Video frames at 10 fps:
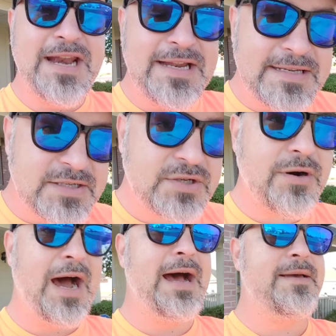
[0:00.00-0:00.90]
then it
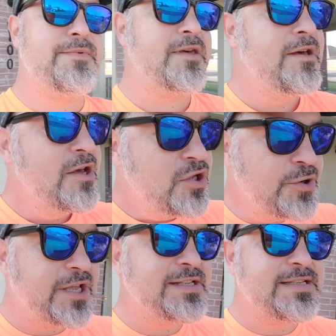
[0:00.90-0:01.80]
describes,
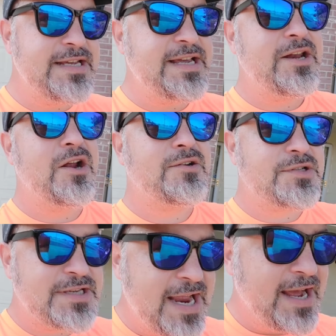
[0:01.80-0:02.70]
you can see and
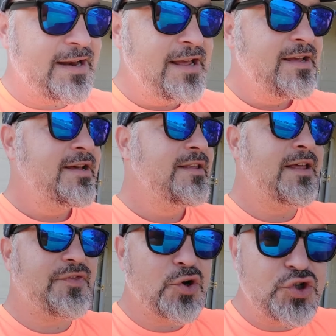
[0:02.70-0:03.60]
understand
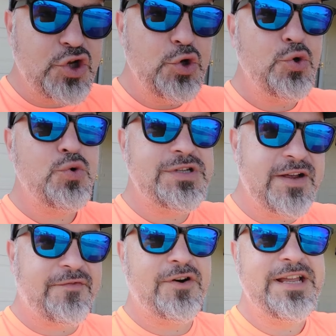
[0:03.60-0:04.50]
that they're two
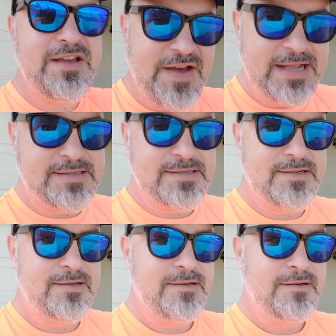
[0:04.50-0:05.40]
different events.